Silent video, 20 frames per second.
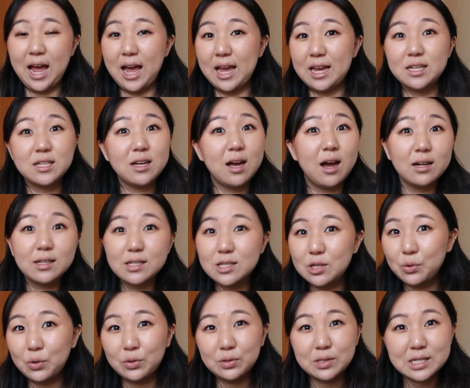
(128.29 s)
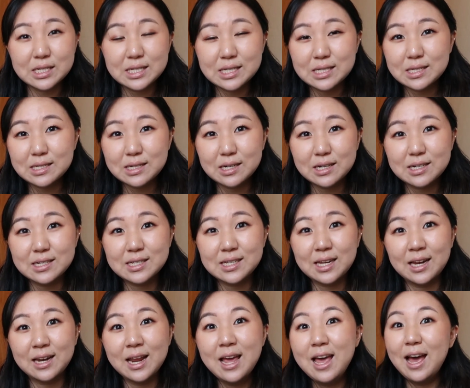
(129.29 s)
I talked to older sisters
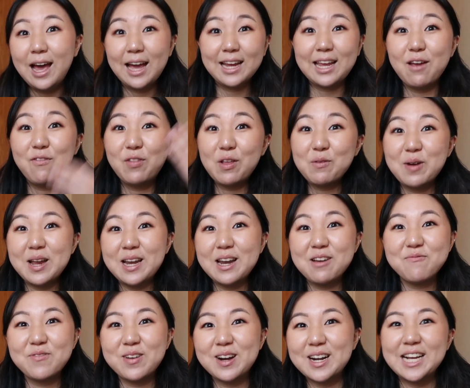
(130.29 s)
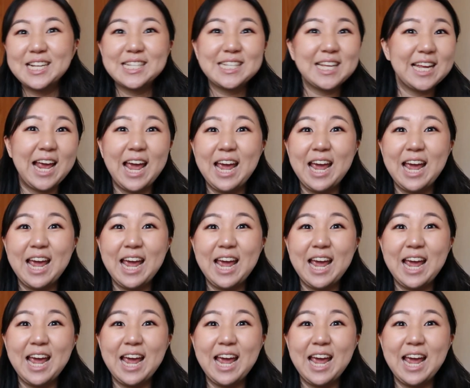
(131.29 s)
and I gave them my number and I said,